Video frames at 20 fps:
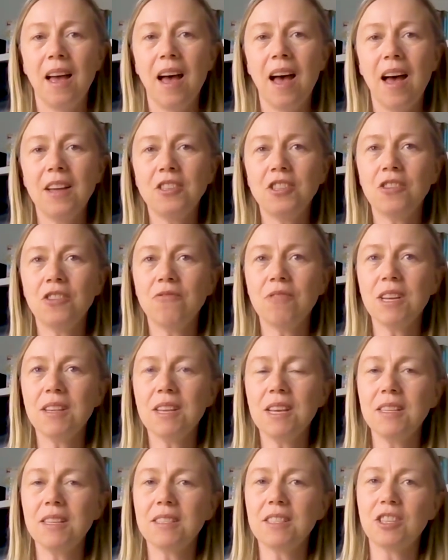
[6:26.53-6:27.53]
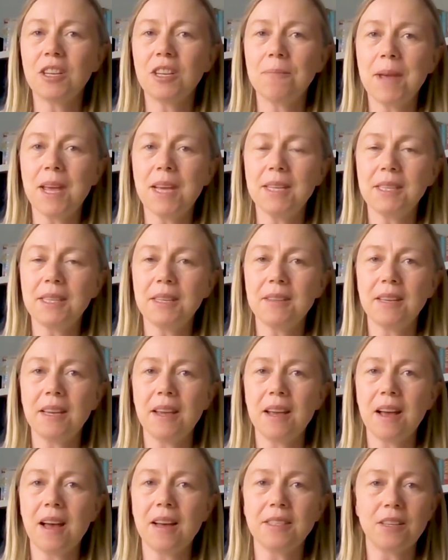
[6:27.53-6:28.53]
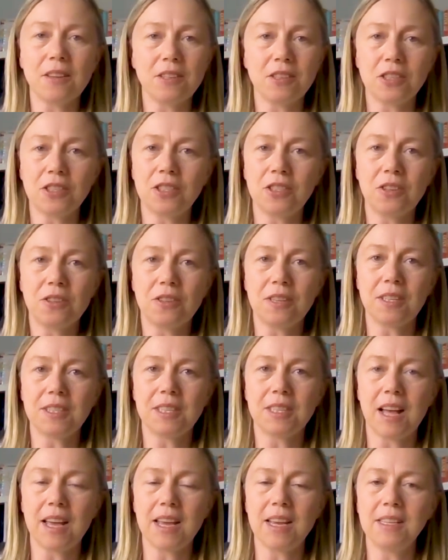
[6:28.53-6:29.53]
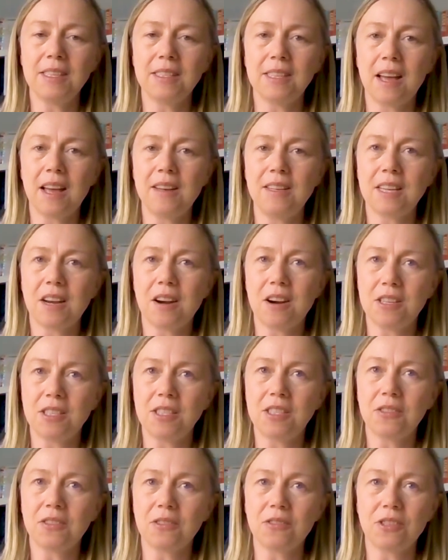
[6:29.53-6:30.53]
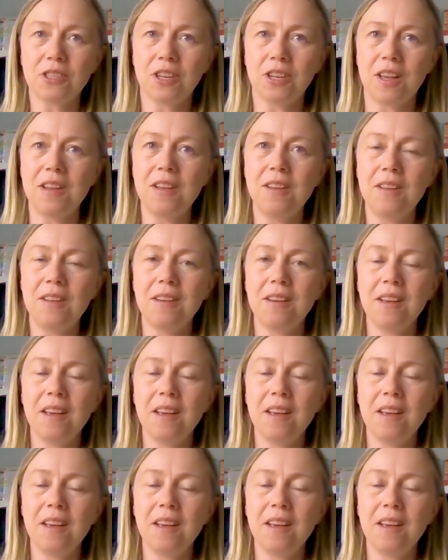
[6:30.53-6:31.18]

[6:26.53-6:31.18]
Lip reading: And she basically has understood the science, and her solution